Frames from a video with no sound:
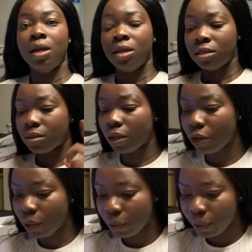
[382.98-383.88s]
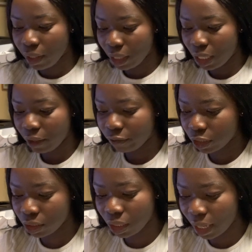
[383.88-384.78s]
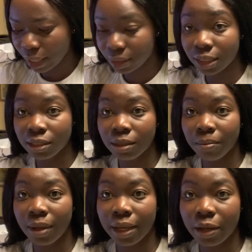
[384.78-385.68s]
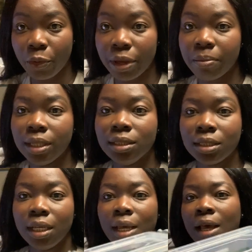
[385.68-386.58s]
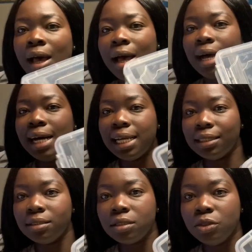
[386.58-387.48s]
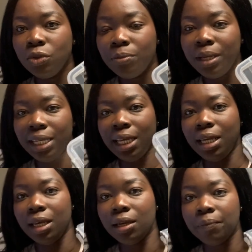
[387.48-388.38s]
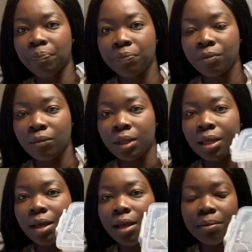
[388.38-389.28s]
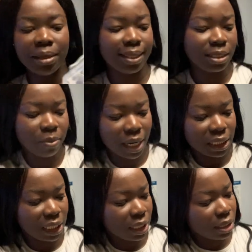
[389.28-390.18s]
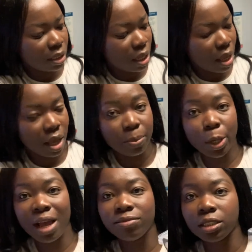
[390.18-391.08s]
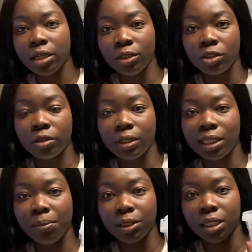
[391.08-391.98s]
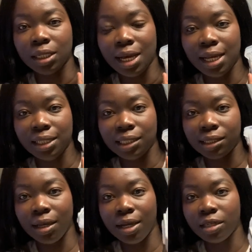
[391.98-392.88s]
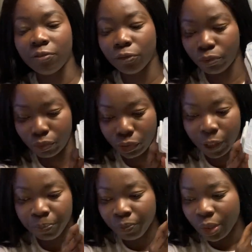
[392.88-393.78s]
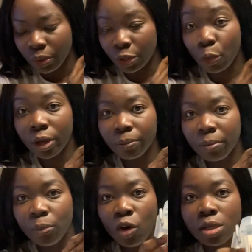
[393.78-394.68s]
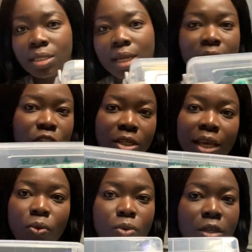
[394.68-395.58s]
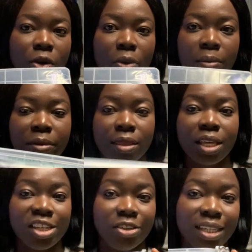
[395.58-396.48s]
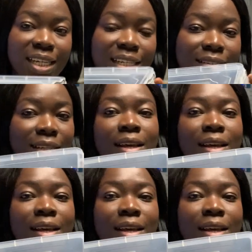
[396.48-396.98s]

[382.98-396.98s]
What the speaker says: So I've just collected my equipment, and normally in this practice you have to go to the reception and sign for the equipment box, and you get all the equipment that you need.